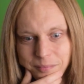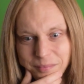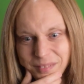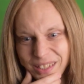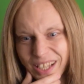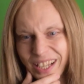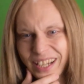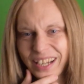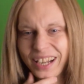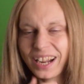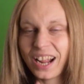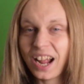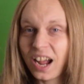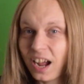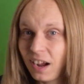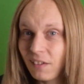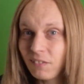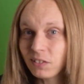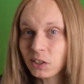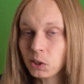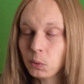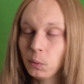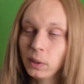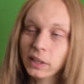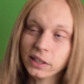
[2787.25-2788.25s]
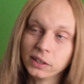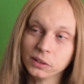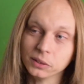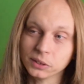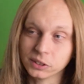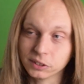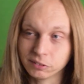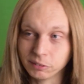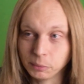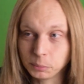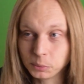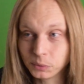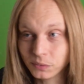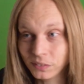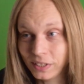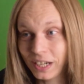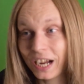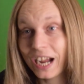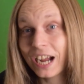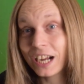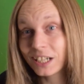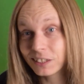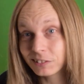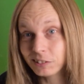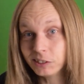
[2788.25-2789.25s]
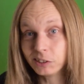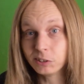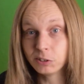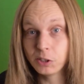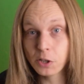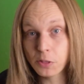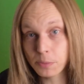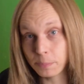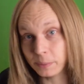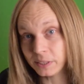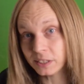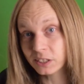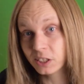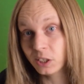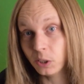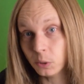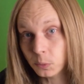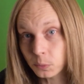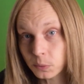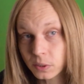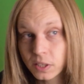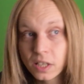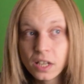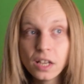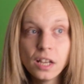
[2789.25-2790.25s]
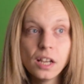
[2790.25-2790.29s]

And I haven't quite got to grips with it. Actually, truth be told,